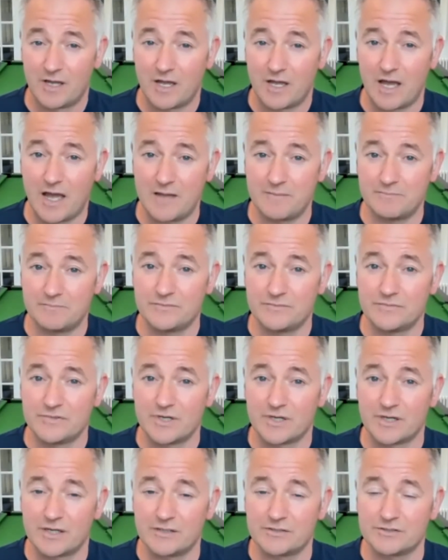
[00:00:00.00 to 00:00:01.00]
um,
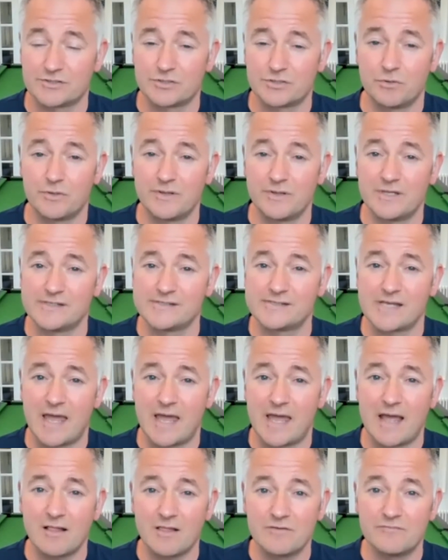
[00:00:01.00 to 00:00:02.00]
uh, showing this
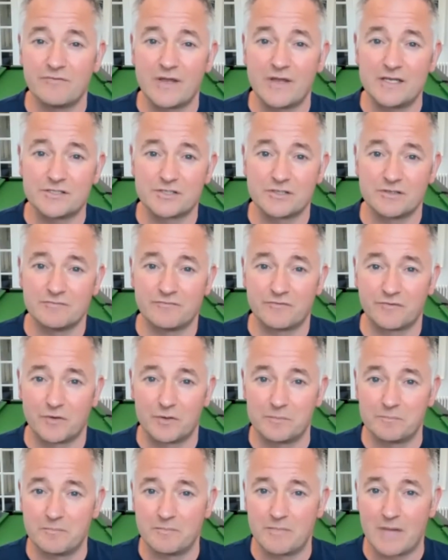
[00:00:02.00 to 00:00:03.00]
elevation
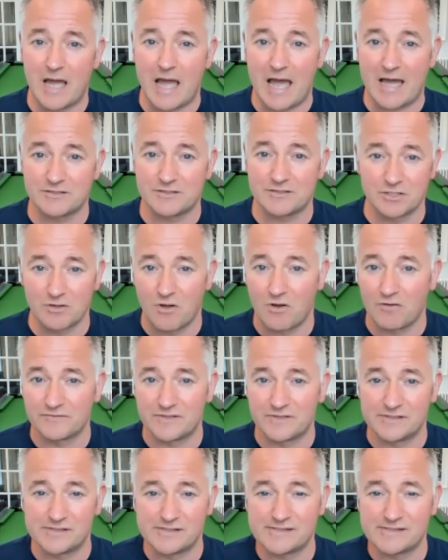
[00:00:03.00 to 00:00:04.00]
from Agiloft
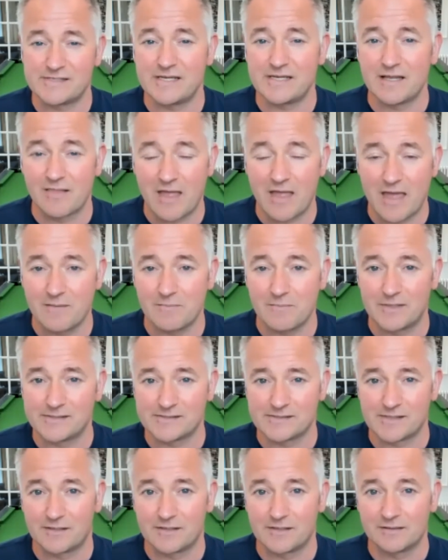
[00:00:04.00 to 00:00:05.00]
and CLM
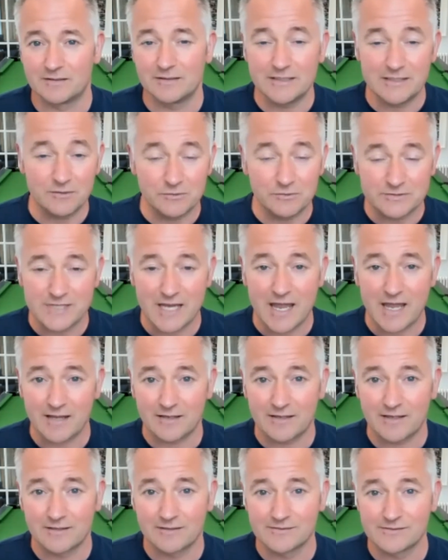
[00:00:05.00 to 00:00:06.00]
as a legal tech
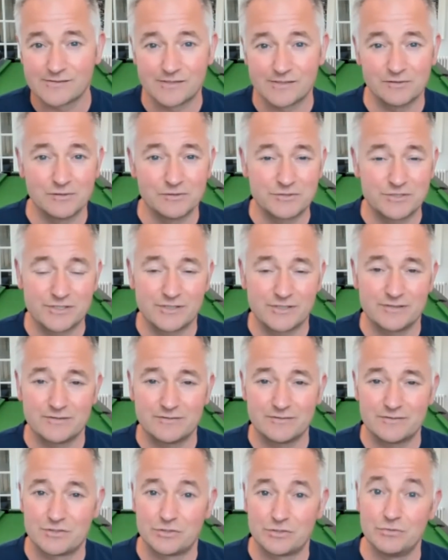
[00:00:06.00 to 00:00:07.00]

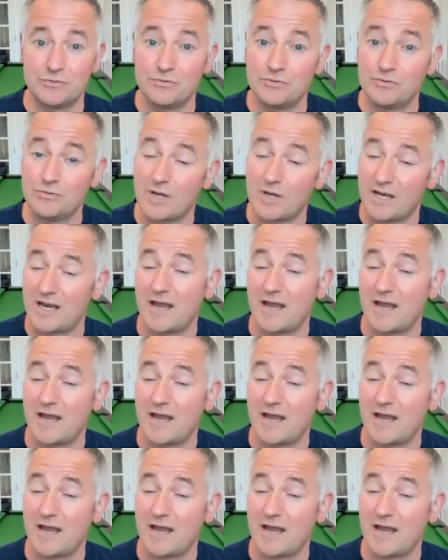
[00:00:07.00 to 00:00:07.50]
solution to an